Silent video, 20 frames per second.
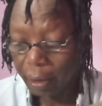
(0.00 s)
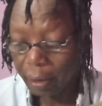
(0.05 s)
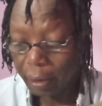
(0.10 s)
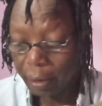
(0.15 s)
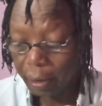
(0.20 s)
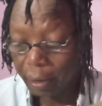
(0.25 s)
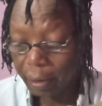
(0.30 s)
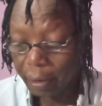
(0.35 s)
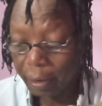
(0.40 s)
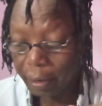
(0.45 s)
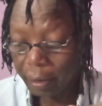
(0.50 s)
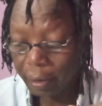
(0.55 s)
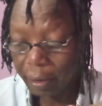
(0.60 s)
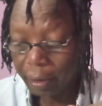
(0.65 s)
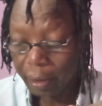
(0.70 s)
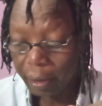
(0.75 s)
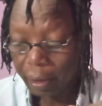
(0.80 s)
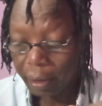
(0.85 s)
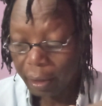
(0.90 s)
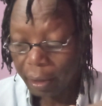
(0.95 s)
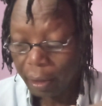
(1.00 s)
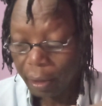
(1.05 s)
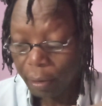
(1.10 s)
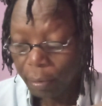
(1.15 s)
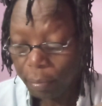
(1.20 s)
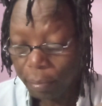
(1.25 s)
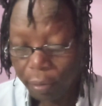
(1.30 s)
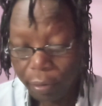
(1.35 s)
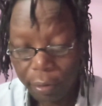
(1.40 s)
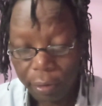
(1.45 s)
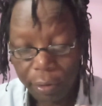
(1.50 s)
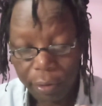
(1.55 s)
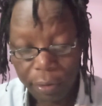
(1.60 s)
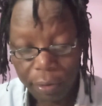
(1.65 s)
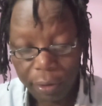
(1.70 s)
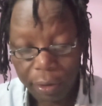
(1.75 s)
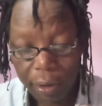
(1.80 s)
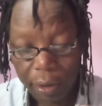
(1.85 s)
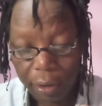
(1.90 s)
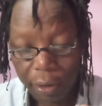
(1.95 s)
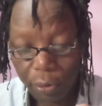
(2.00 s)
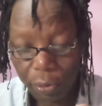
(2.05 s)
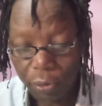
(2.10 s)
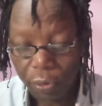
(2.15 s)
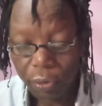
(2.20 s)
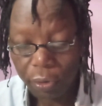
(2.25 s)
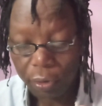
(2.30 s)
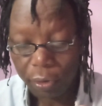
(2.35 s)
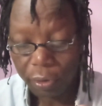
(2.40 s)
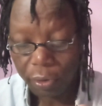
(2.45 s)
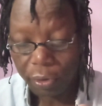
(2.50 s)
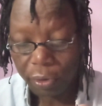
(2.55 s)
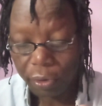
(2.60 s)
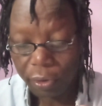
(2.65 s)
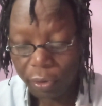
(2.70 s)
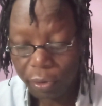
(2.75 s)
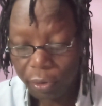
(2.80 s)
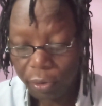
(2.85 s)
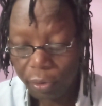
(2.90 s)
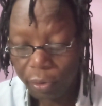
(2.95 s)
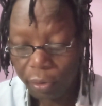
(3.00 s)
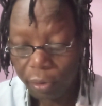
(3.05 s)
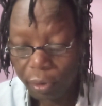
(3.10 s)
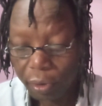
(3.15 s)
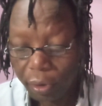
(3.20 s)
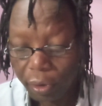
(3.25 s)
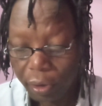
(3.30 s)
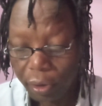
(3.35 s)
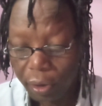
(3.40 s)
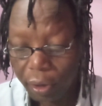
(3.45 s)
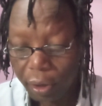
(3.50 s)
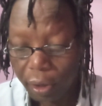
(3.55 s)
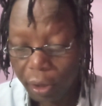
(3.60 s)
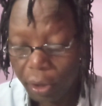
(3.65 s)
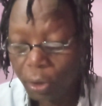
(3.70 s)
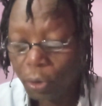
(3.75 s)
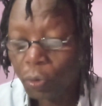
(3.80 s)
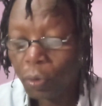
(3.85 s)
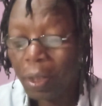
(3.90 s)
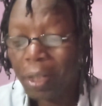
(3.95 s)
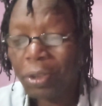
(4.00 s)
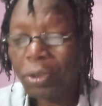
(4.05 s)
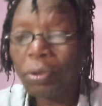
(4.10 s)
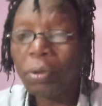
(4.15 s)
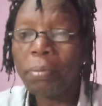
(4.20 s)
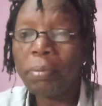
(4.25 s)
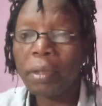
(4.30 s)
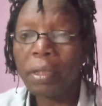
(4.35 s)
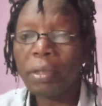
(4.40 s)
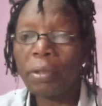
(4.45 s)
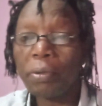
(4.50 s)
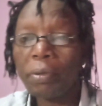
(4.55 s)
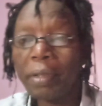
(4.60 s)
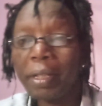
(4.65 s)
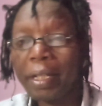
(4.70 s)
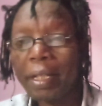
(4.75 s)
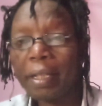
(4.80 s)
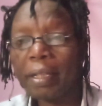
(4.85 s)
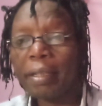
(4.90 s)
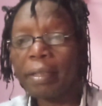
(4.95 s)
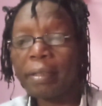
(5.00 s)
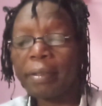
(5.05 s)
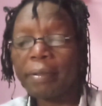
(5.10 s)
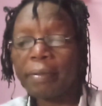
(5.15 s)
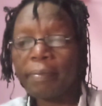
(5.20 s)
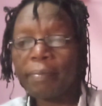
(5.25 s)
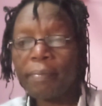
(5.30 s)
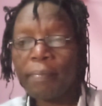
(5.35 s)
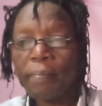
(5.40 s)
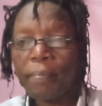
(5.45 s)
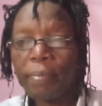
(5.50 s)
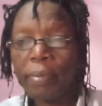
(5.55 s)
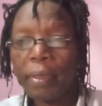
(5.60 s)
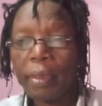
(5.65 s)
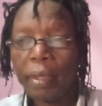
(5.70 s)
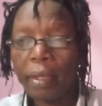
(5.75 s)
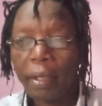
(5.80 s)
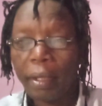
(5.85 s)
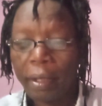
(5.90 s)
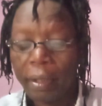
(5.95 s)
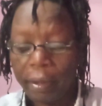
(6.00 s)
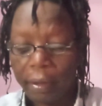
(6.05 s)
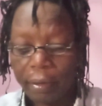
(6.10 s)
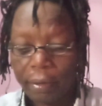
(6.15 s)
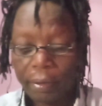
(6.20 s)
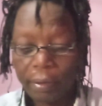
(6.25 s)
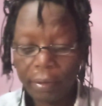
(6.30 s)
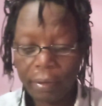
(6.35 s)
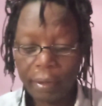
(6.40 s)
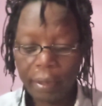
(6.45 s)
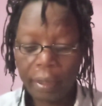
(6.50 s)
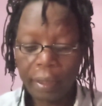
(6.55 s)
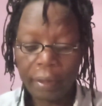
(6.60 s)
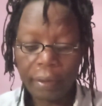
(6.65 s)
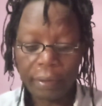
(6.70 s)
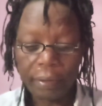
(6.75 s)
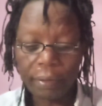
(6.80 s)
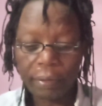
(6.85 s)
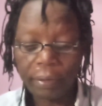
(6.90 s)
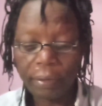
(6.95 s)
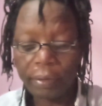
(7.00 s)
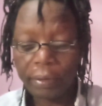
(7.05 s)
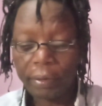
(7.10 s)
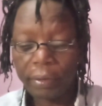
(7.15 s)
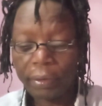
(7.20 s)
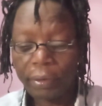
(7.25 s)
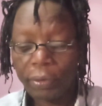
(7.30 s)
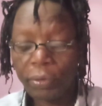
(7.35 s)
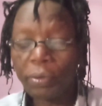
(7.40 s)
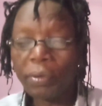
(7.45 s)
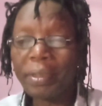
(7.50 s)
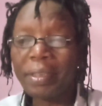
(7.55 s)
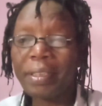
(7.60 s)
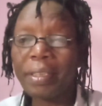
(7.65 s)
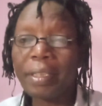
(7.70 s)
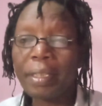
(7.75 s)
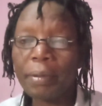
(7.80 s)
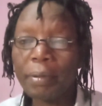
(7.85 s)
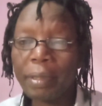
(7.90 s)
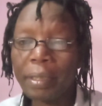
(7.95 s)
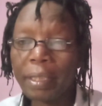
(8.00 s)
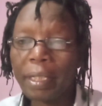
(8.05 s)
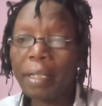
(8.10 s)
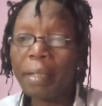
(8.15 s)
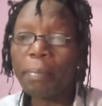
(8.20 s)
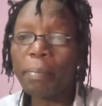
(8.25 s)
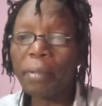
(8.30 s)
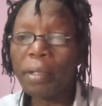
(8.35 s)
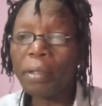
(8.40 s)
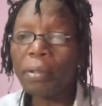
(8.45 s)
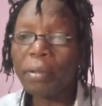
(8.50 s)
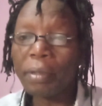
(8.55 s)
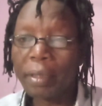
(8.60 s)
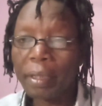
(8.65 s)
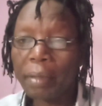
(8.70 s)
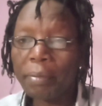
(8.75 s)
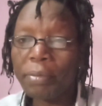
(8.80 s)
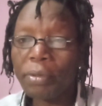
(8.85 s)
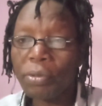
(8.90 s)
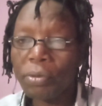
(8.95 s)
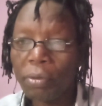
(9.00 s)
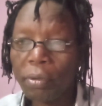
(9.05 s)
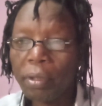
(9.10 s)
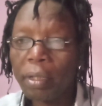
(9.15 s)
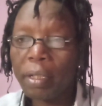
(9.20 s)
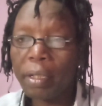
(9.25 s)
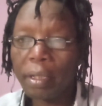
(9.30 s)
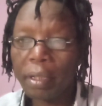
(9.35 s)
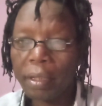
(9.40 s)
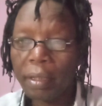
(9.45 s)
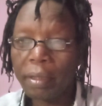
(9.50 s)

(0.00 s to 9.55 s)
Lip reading: these protons and neutrons into atomic nuclei. Okay, so it's 10 million times stronger.